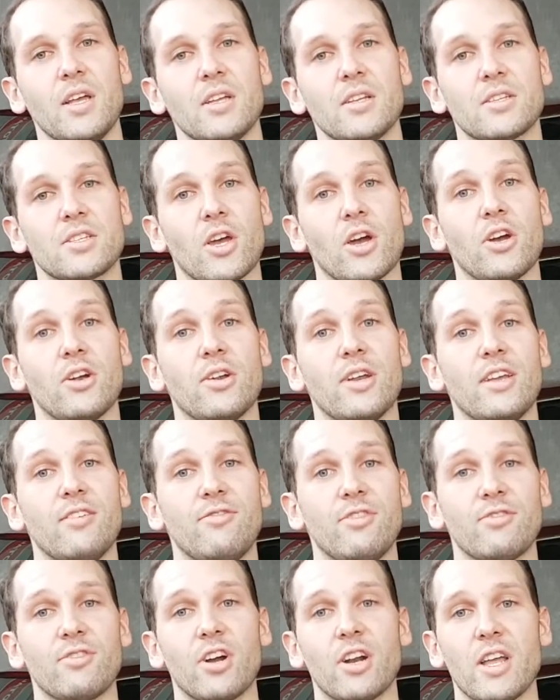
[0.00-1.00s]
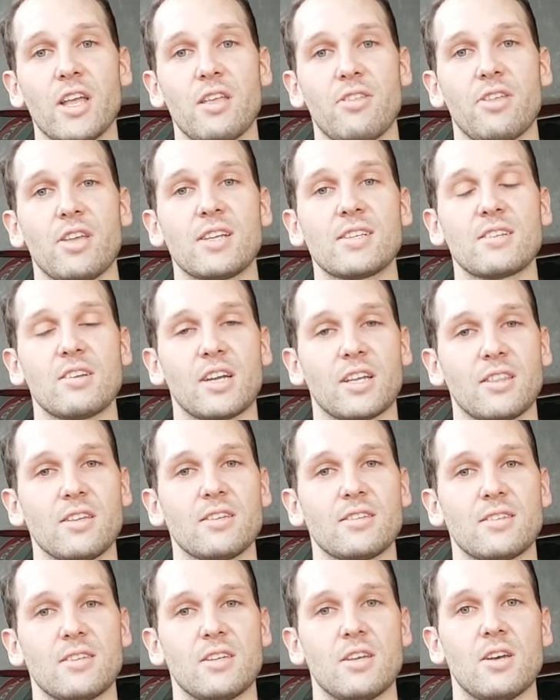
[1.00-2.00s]
So if you've got any things like
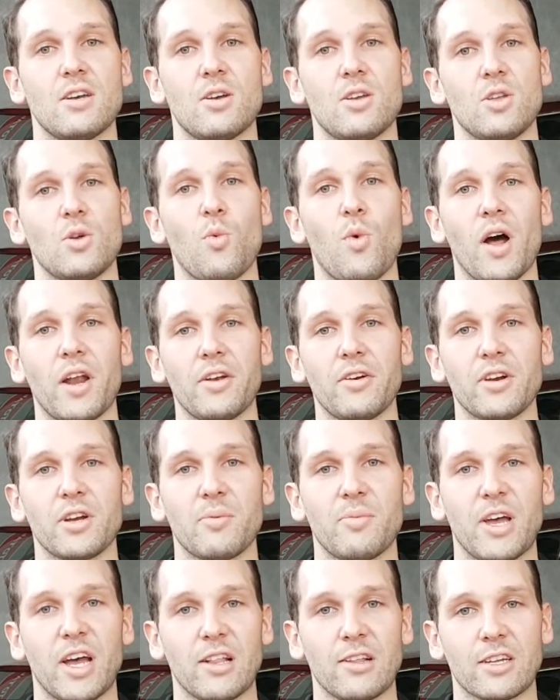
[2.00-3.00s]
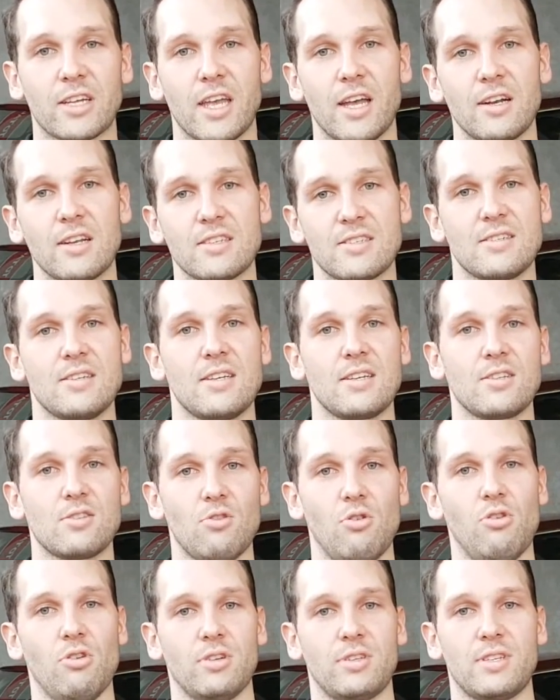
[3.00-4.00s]
this that you're, you're wondering about, like how does an
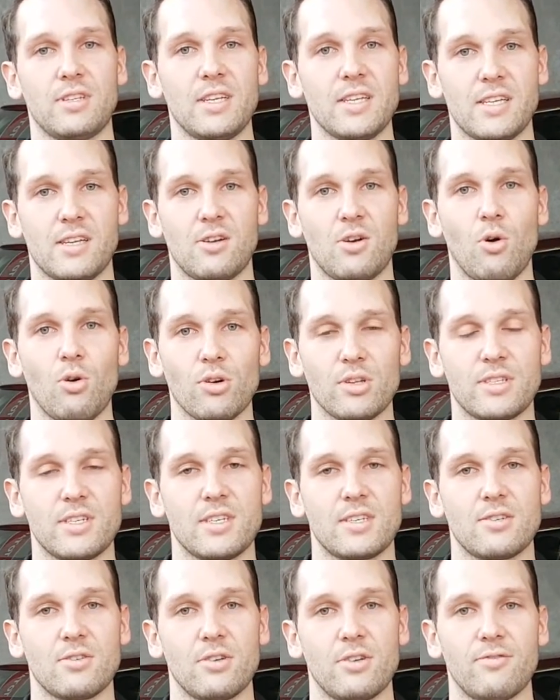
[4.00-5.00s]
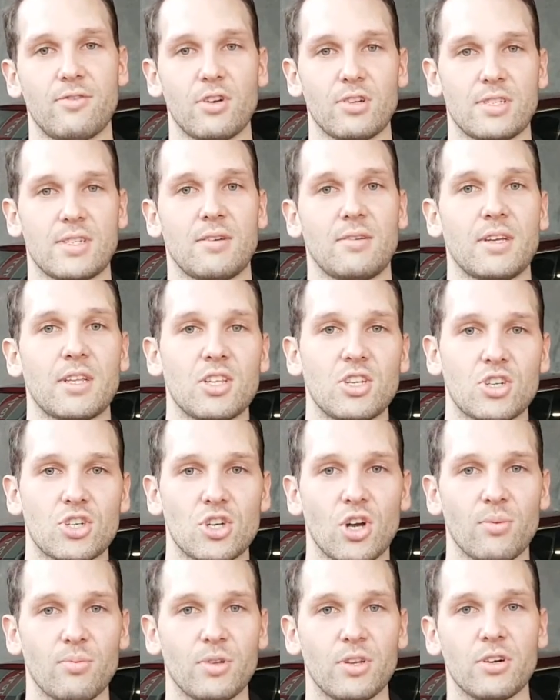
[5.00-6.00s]
exhaust leak cause this, or you've got something in your
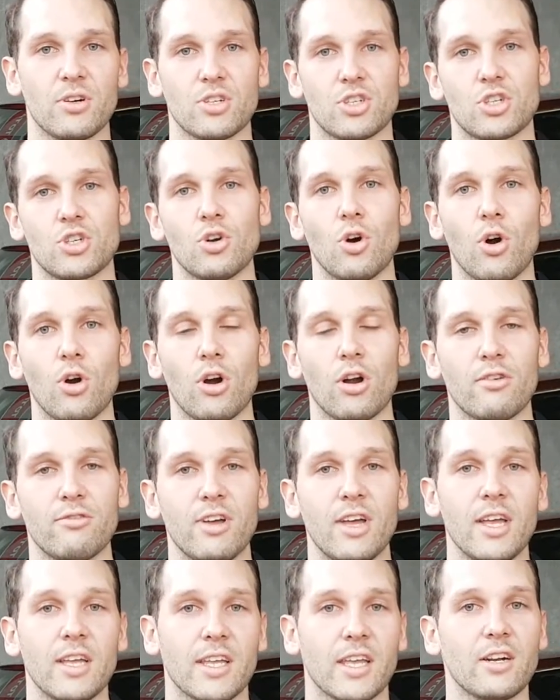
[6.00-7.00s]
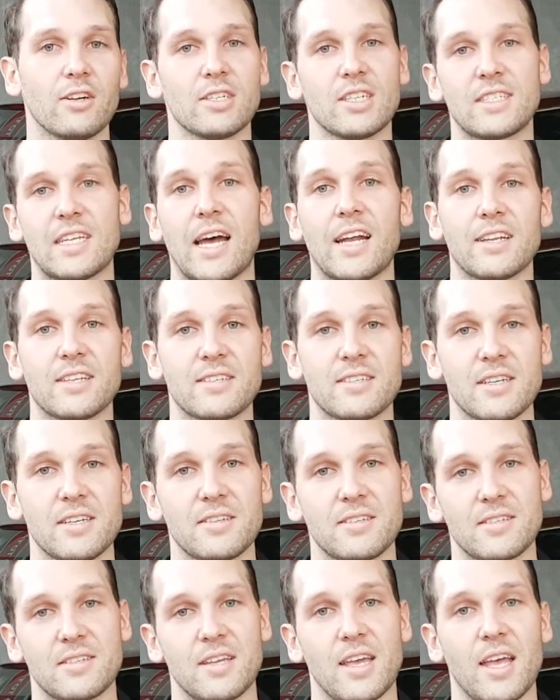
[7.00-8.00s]
shop you're not sure of, get onto TAT
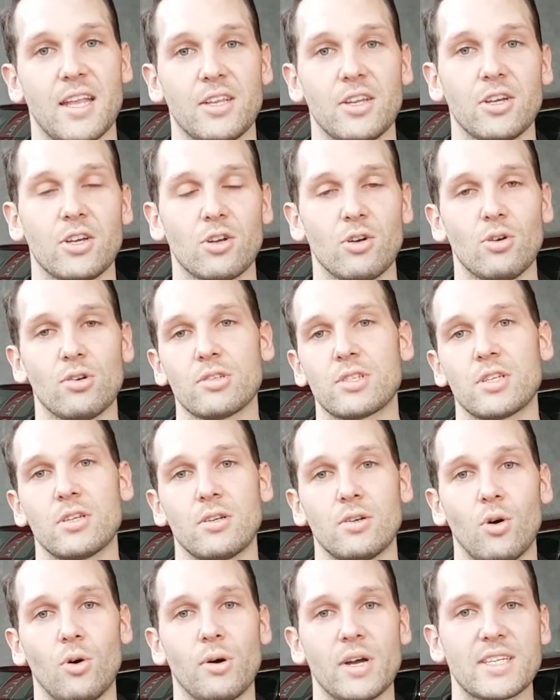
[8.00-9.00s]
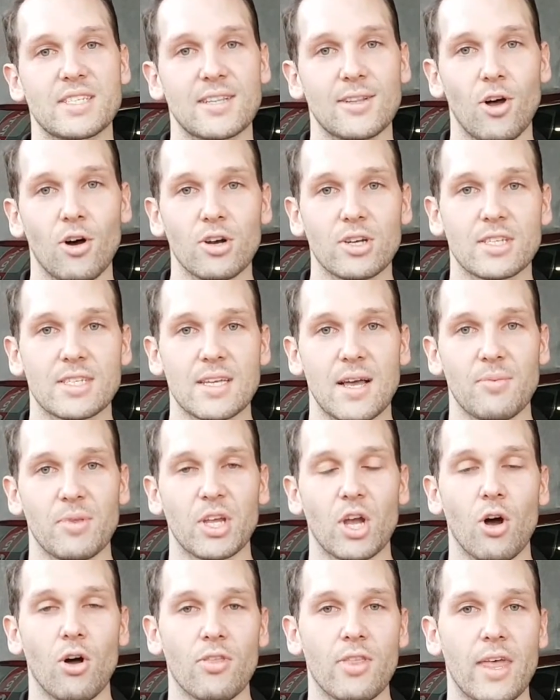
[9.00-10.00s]
Assist and you can also always log
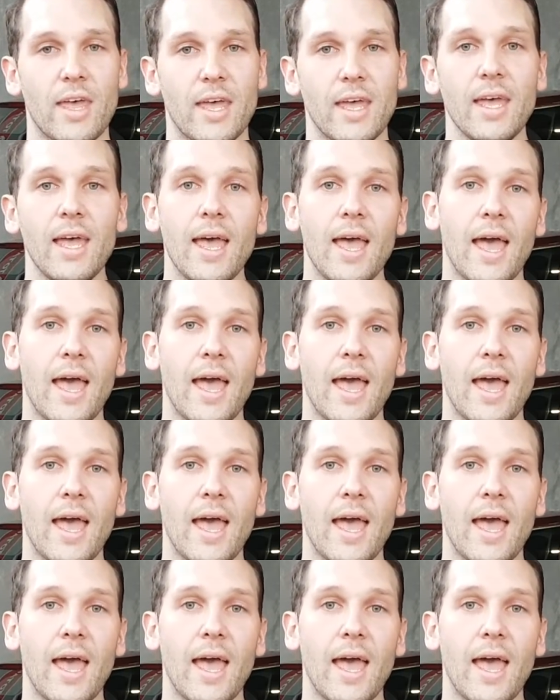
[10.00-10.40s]
something on there.